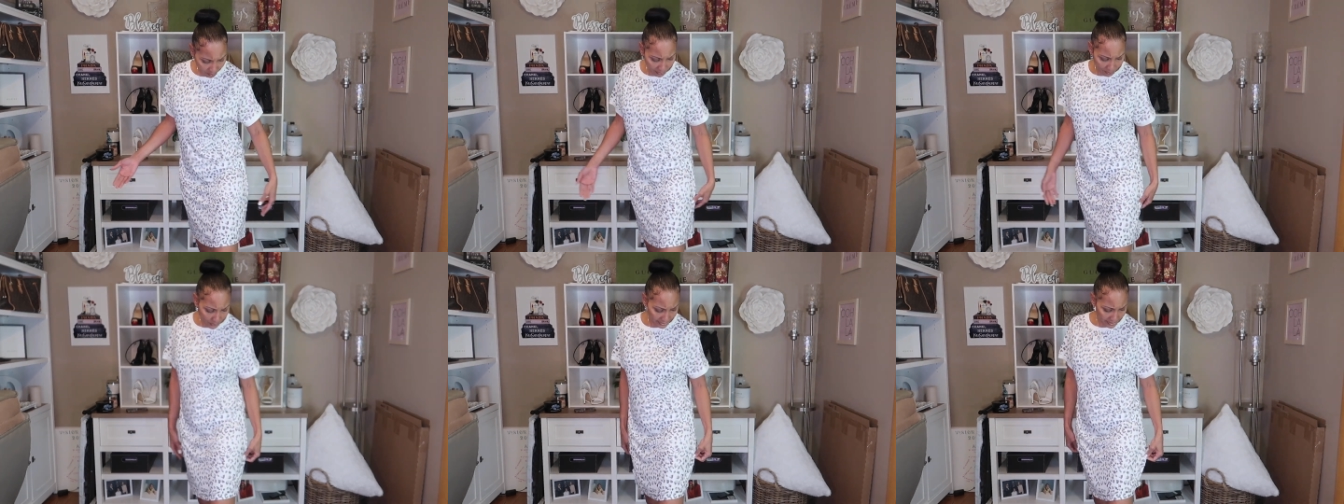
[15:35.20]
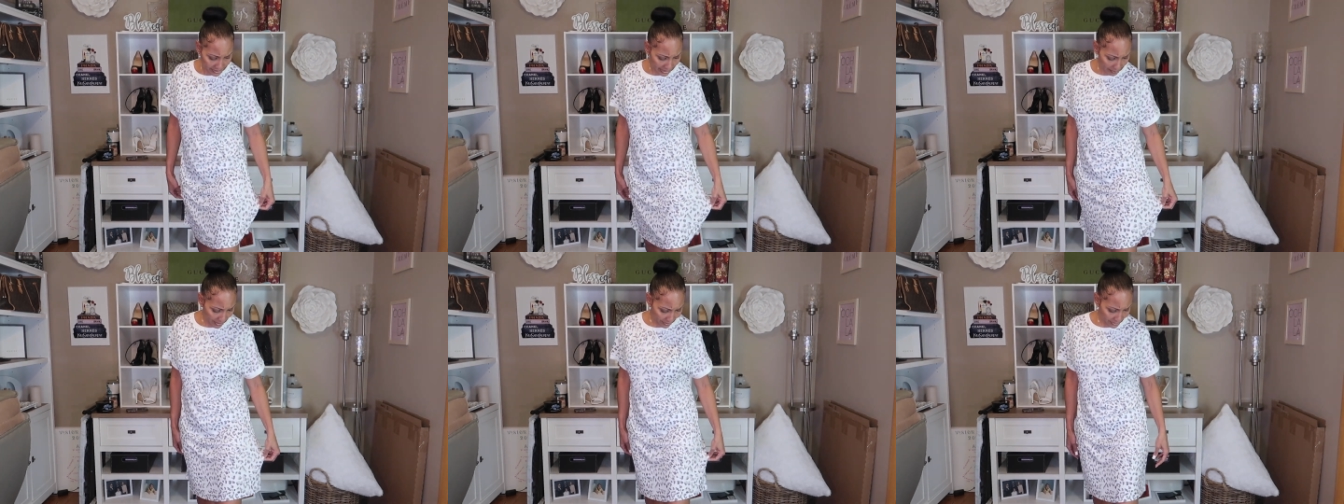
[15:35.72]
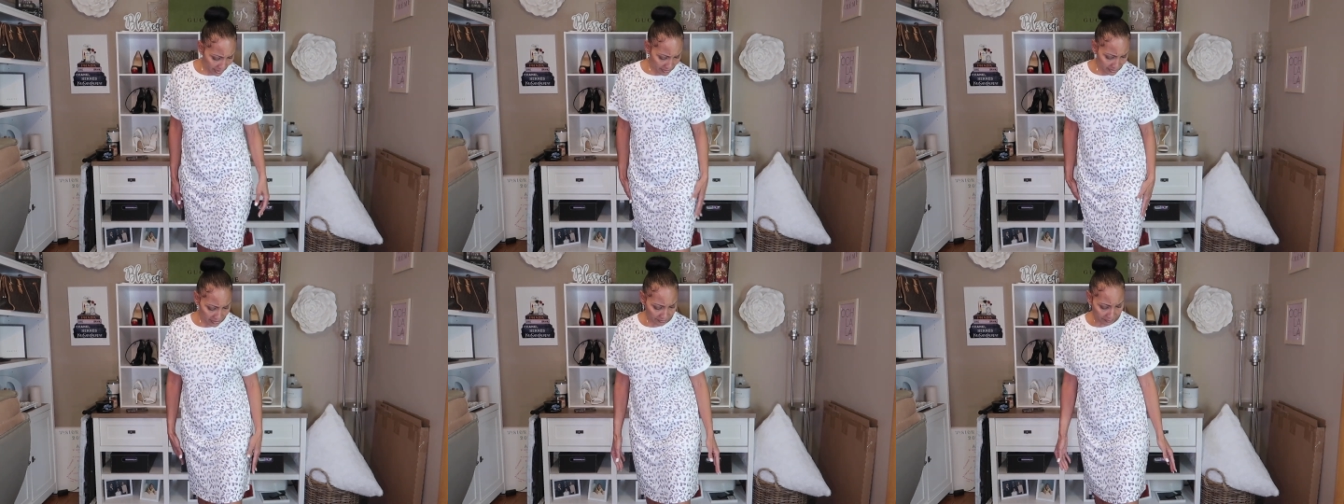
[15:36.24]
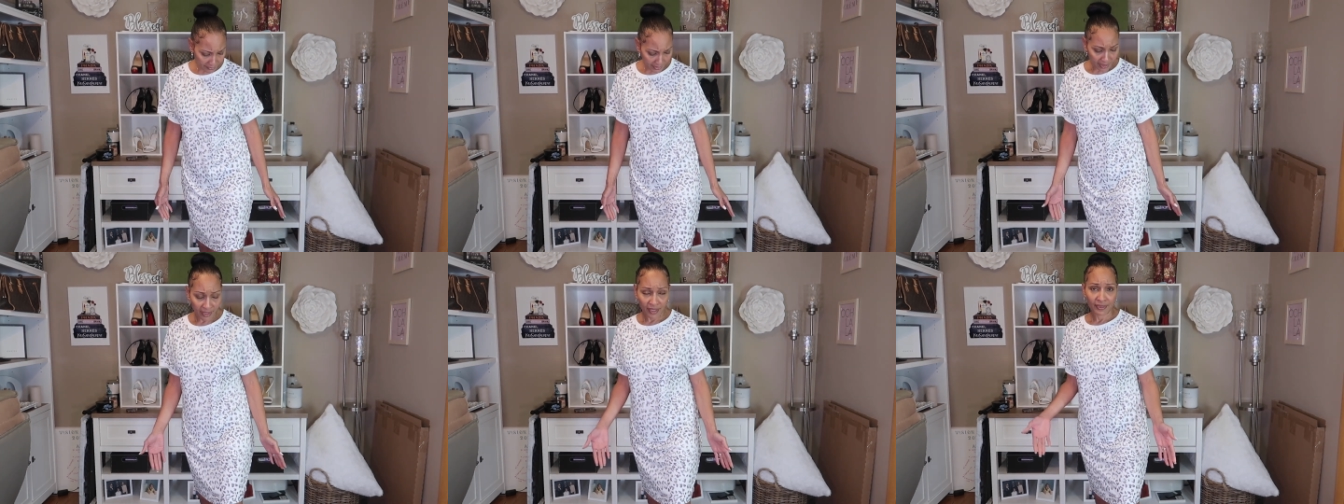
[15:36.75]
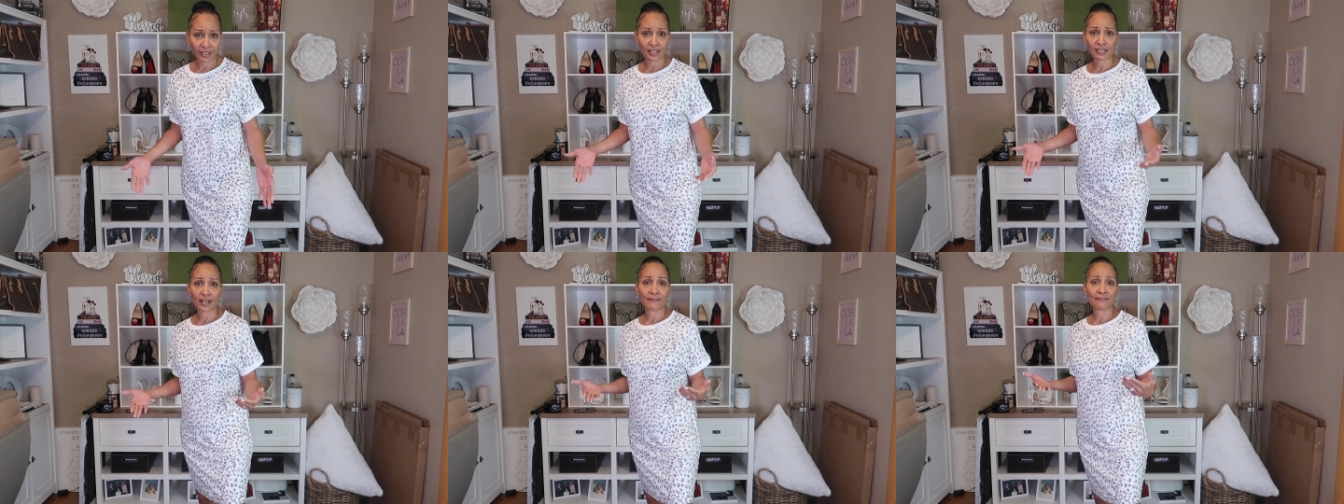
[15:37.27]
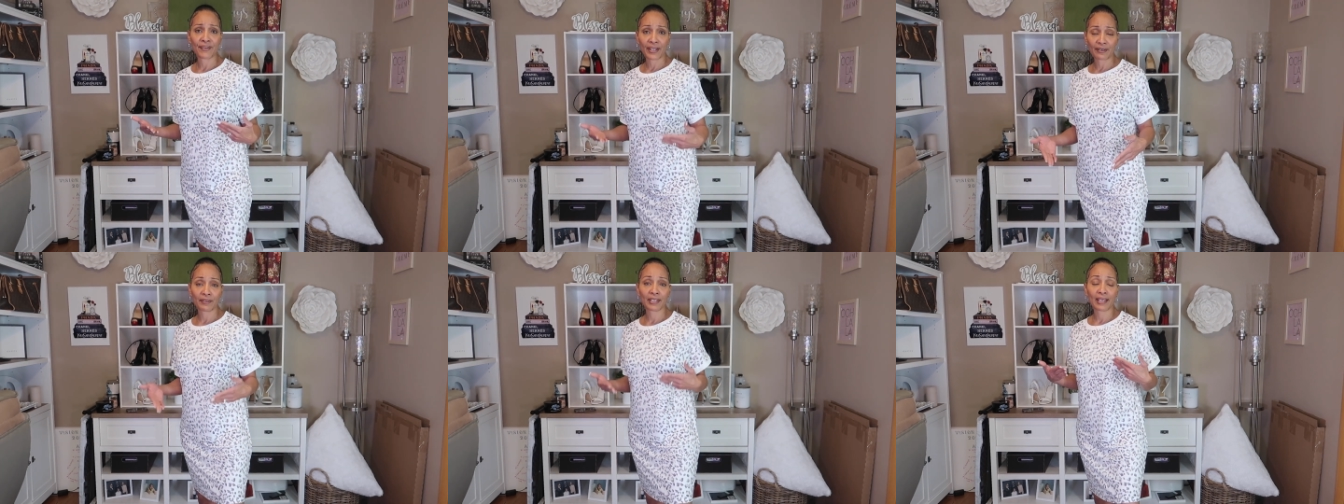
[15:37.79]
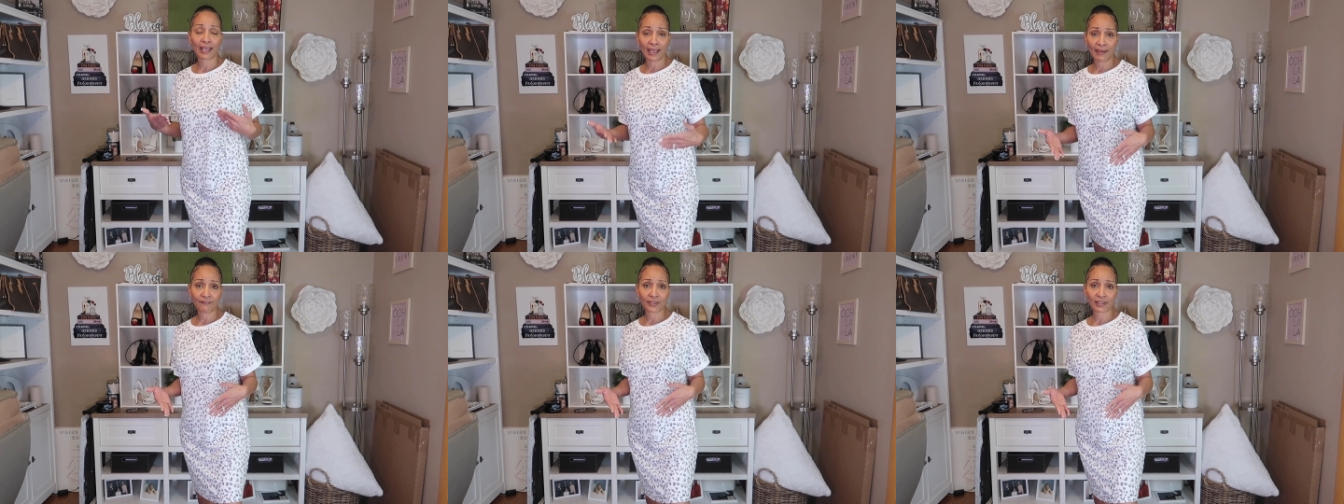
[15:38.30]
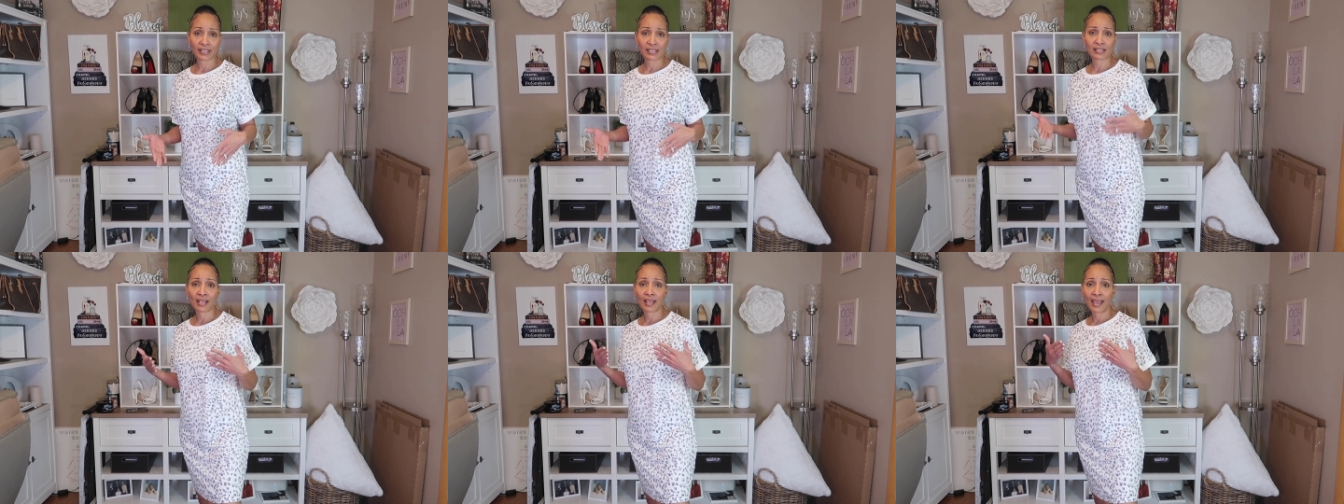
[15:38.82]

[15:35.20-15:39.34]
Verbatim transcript: know what more to say about these. These are very effortless